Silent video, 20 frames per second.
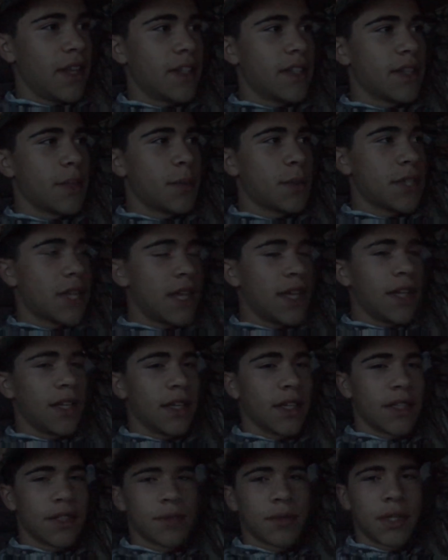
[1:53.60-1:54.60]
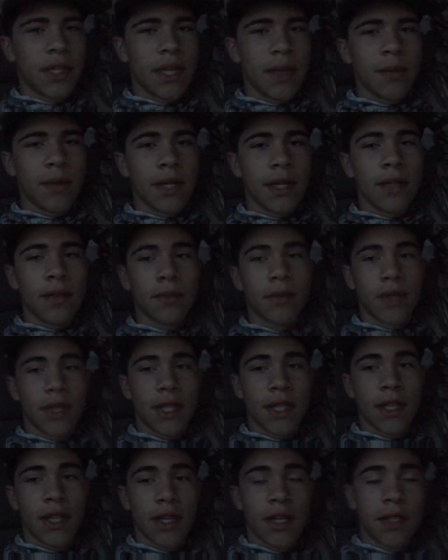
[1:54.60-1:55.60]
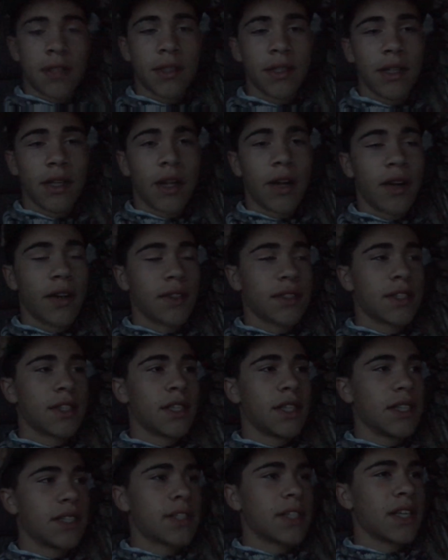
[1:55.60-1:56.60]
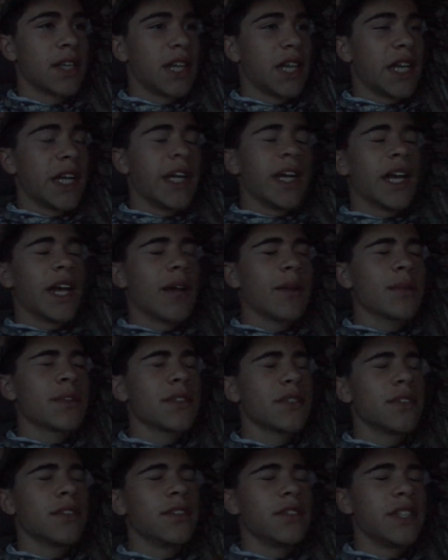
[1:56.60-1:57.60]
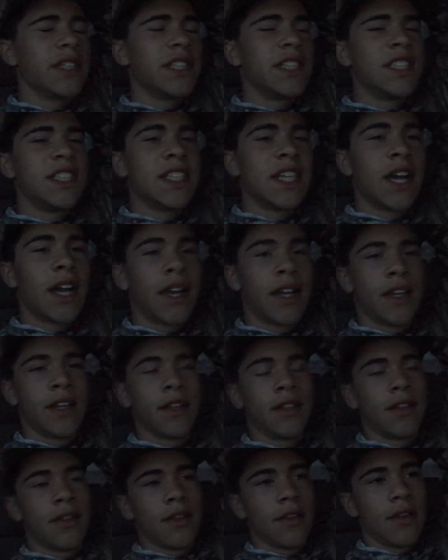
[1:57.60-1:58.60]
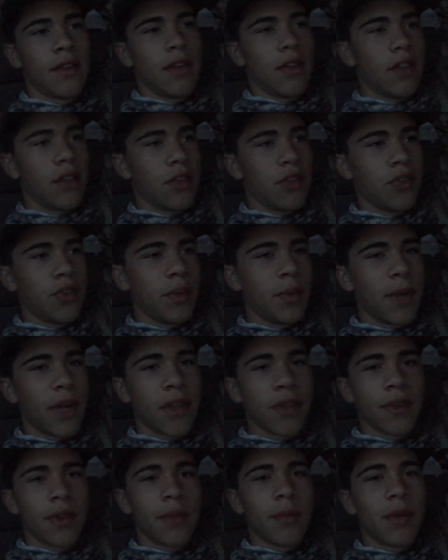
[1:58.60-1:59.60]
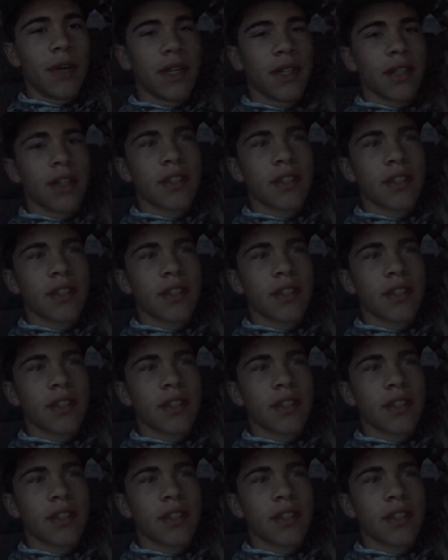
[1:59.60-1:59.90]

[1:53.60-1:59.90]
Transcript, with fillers: it's upsetting because we keep getting within 100 yards of this absolutely giant 3x3 buck.